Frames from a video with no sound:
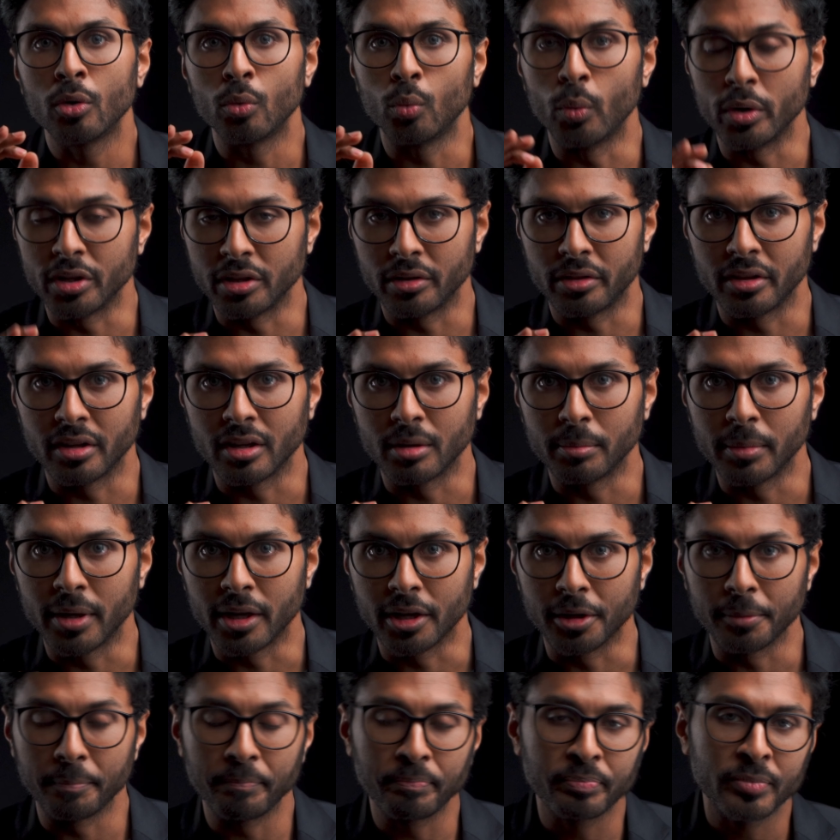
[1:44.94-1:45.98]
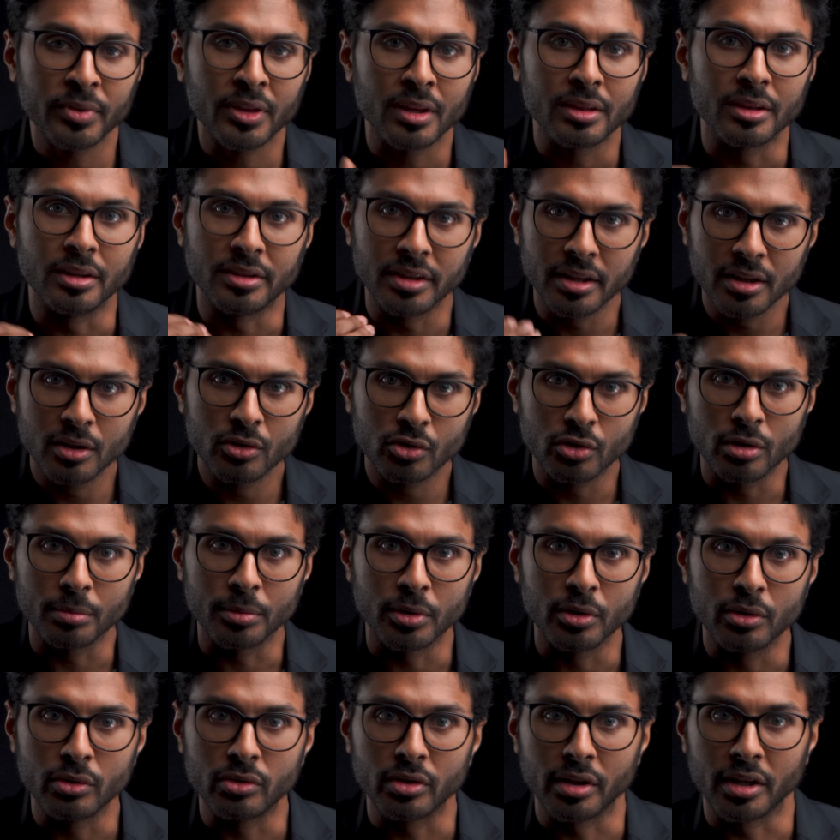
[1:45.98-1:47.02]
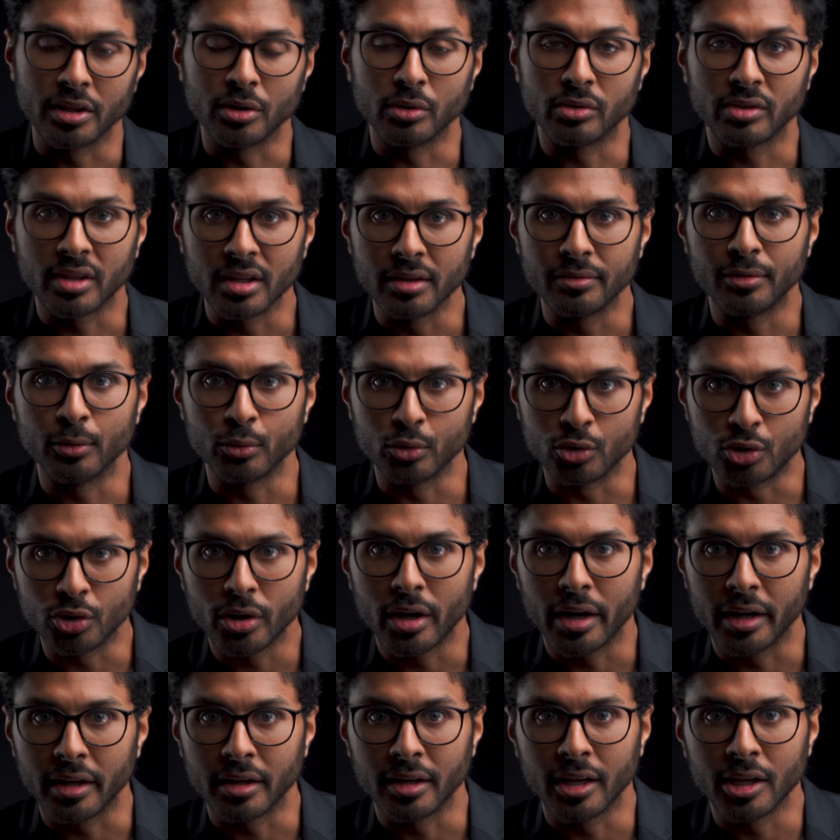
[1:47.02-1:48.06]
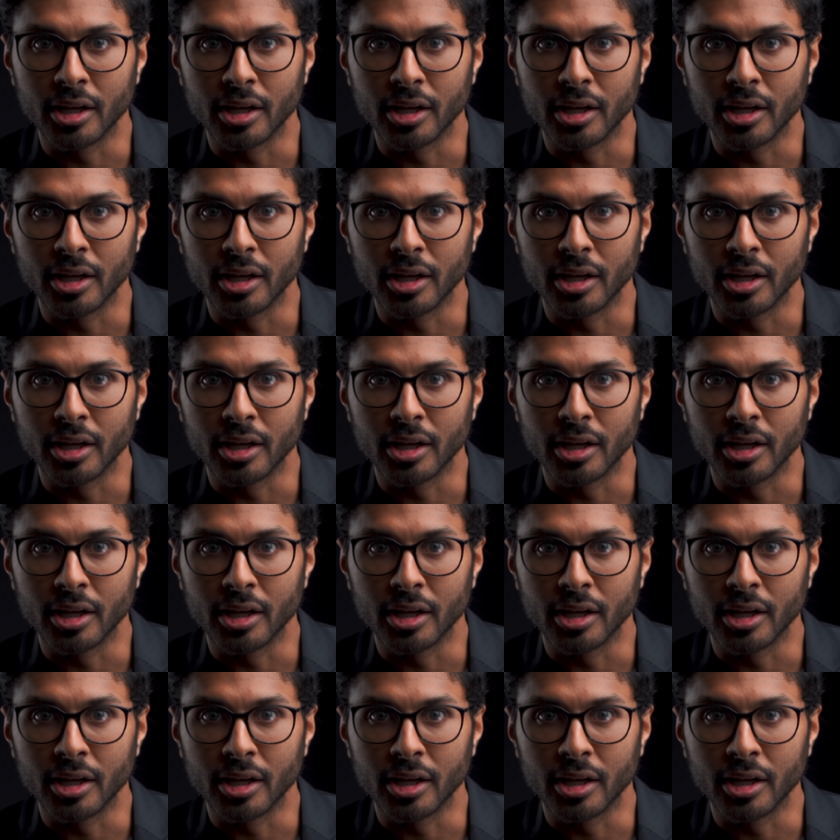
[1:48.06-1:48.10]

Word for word: when you think about it. The day you stop using it, your skin feels dry,